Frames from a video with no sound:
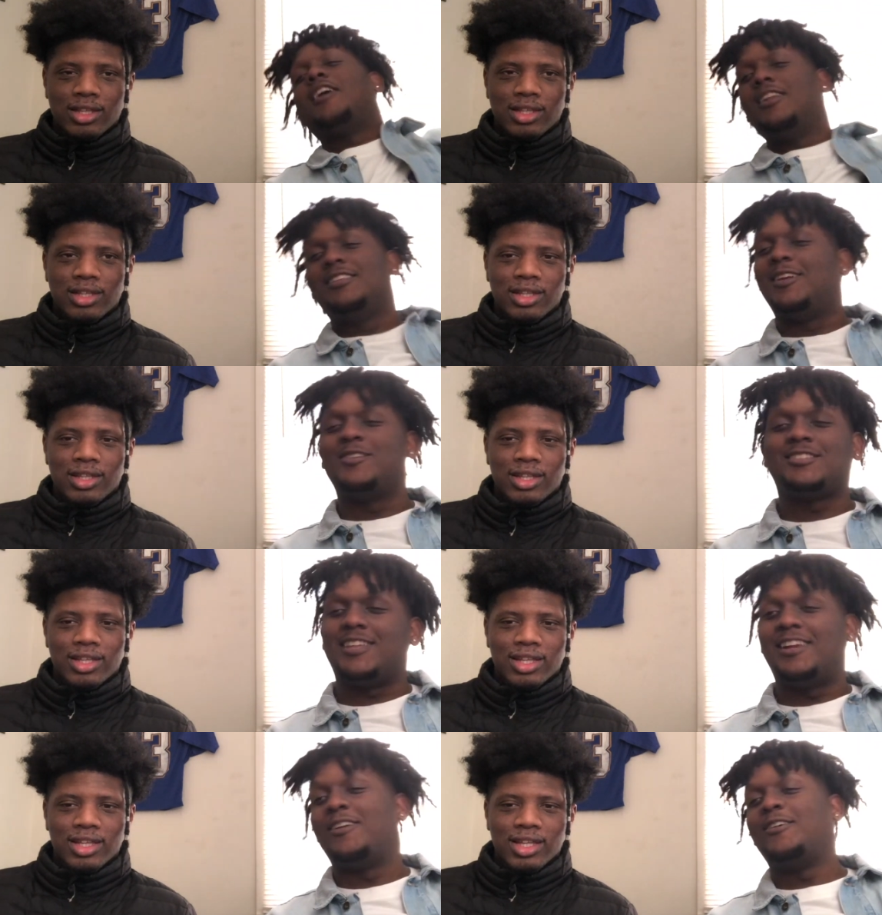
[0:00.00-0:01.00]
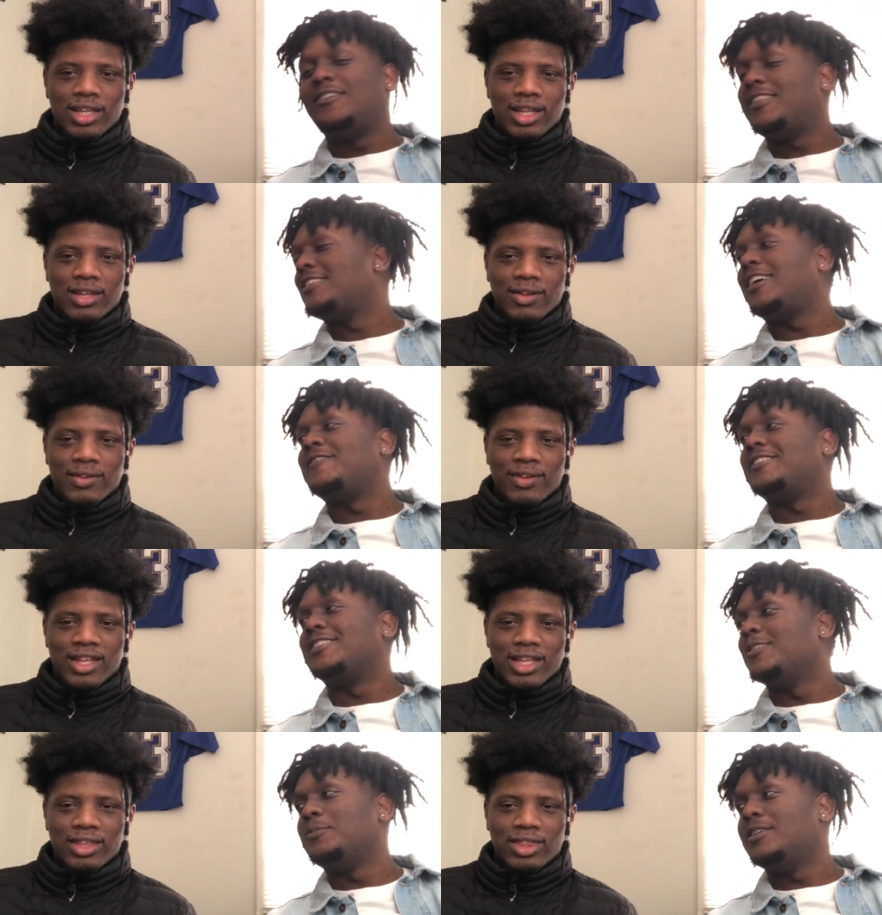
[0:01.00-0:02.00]
Speaker 1: I didn't notice that at all. Like, not even
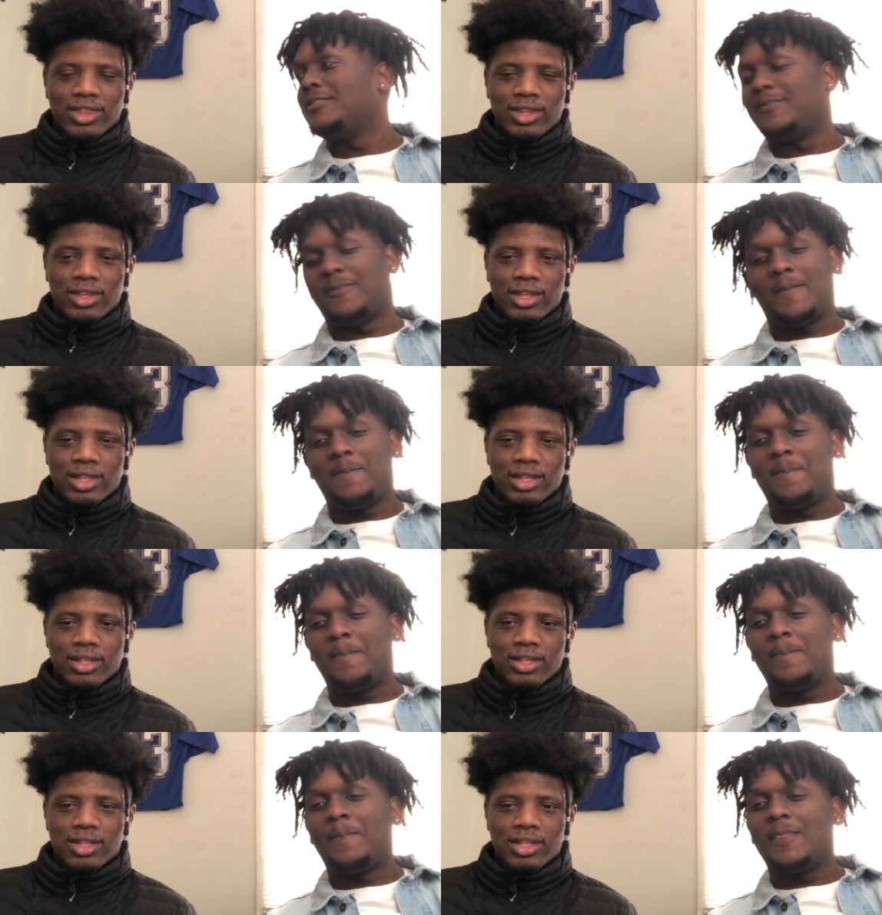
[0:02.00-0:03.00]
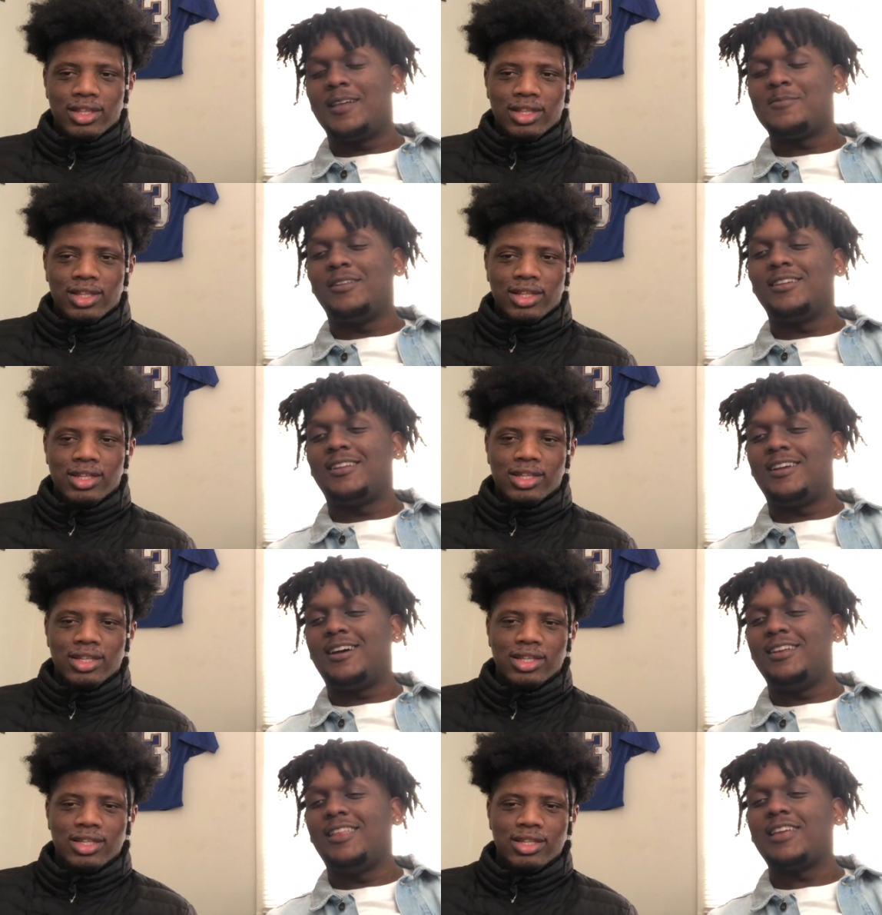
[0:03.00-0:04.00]
a little bit. That's more looking at
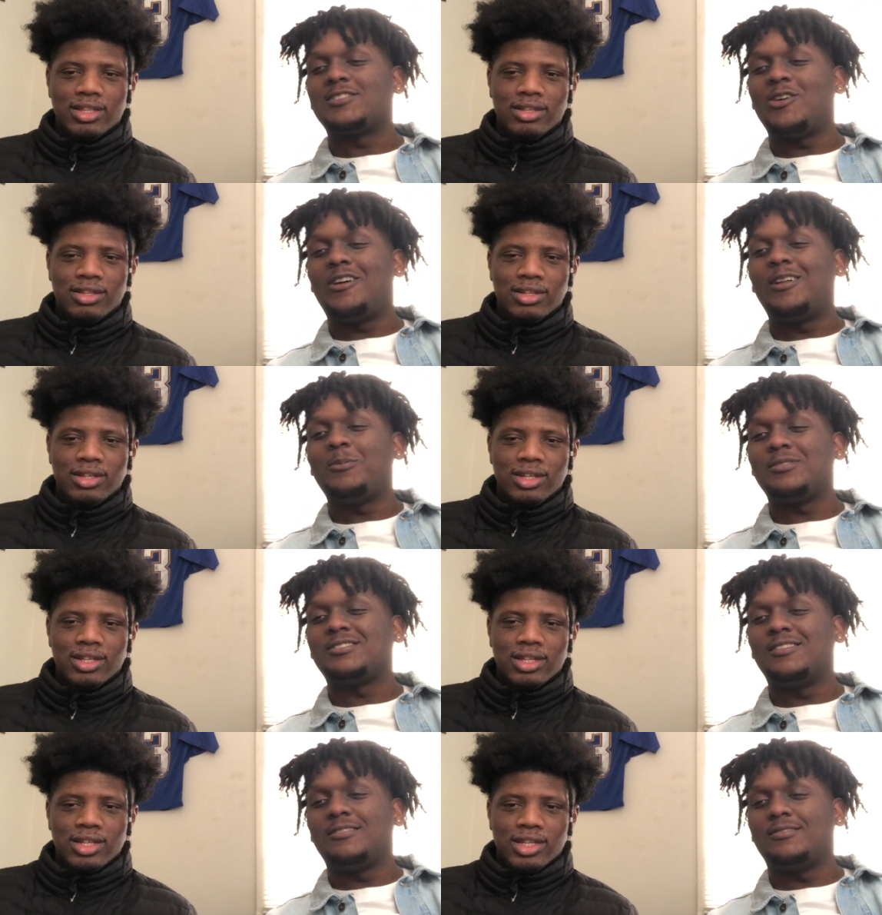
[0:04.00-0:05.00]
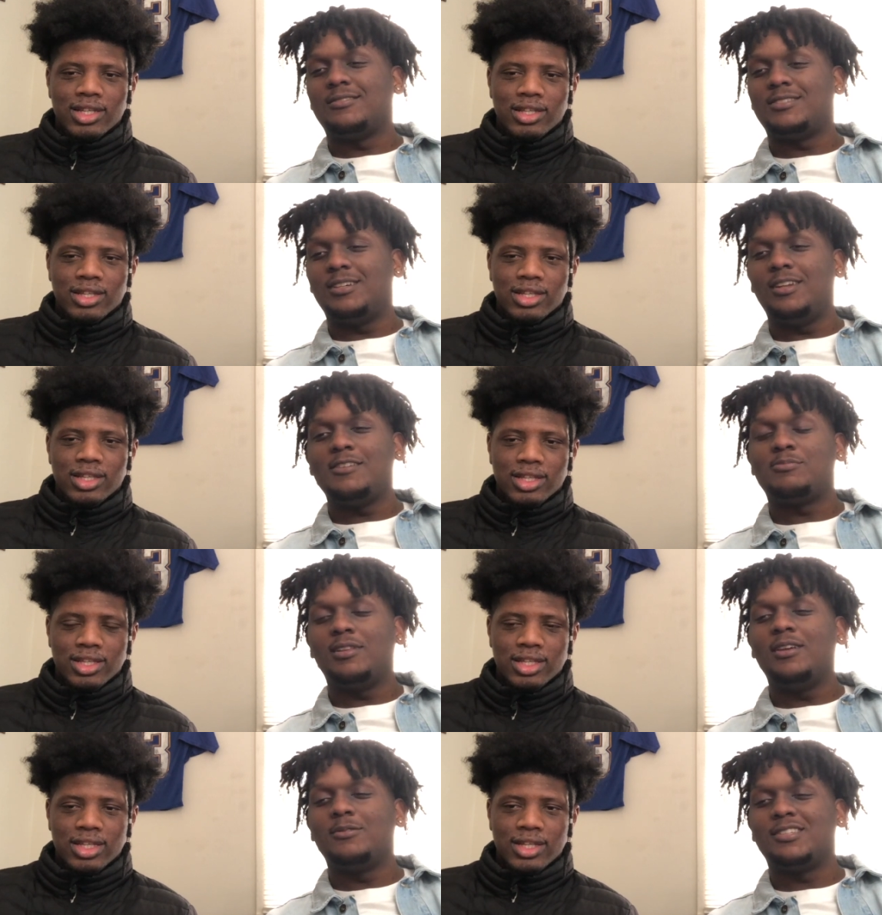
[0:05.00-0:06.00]
how he like scarred up and stuff. Johnny ain't
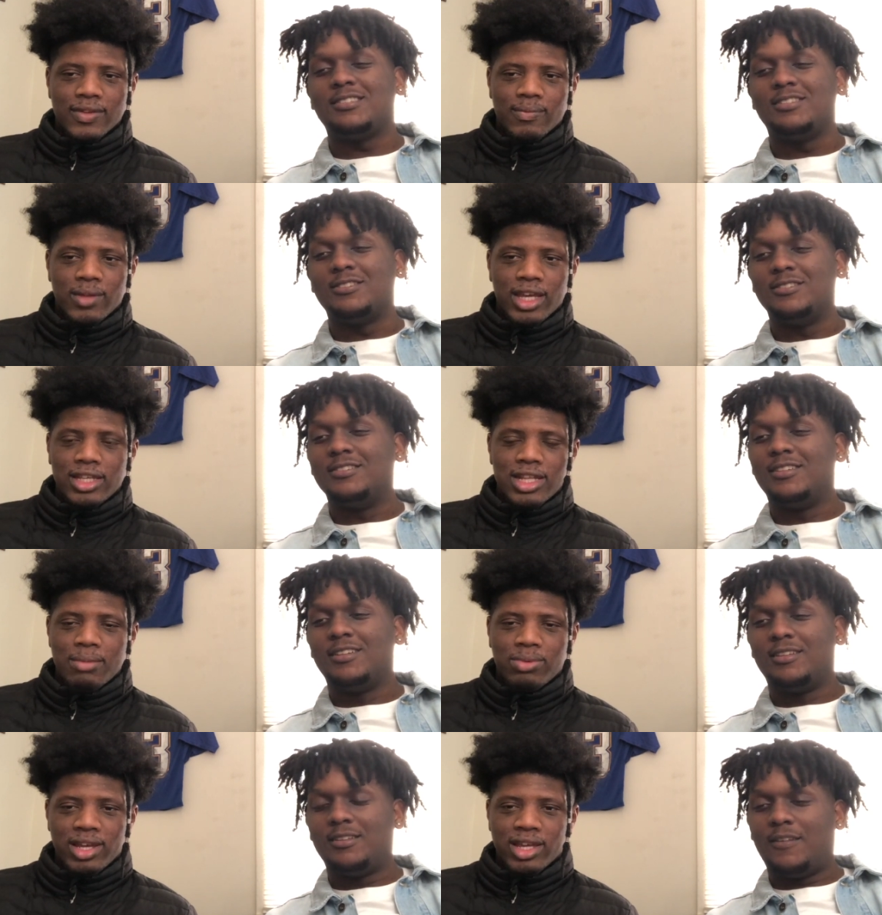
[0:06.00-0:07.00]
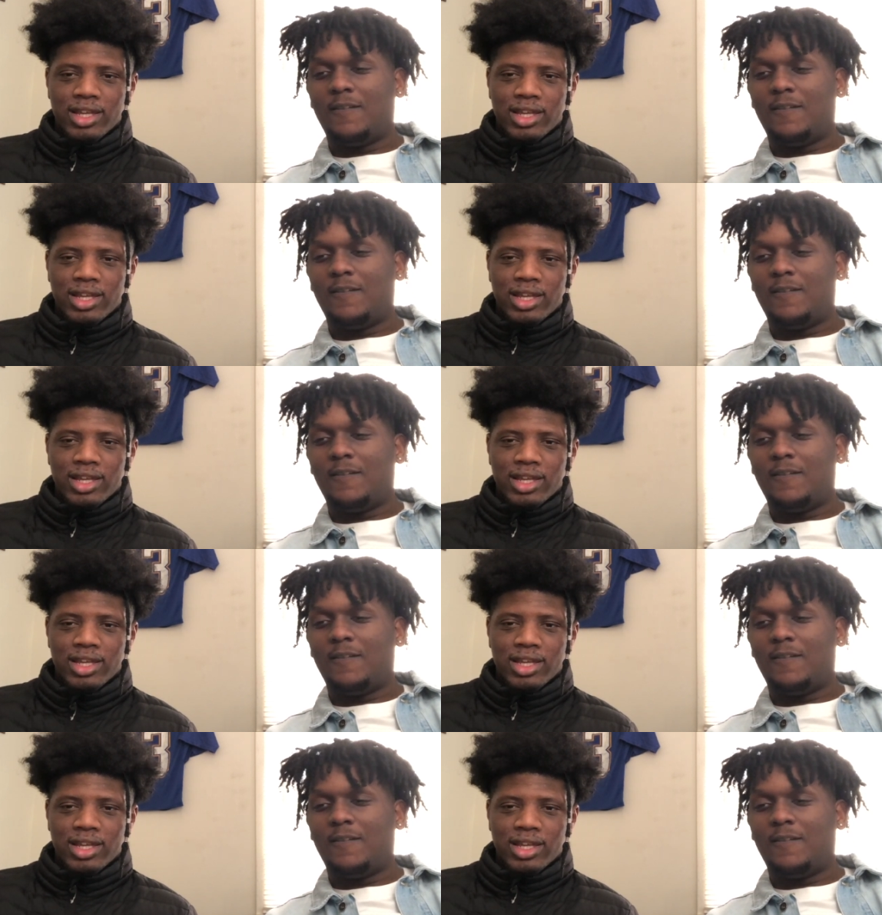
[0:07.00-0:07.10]
playing with this dude. He's not playing.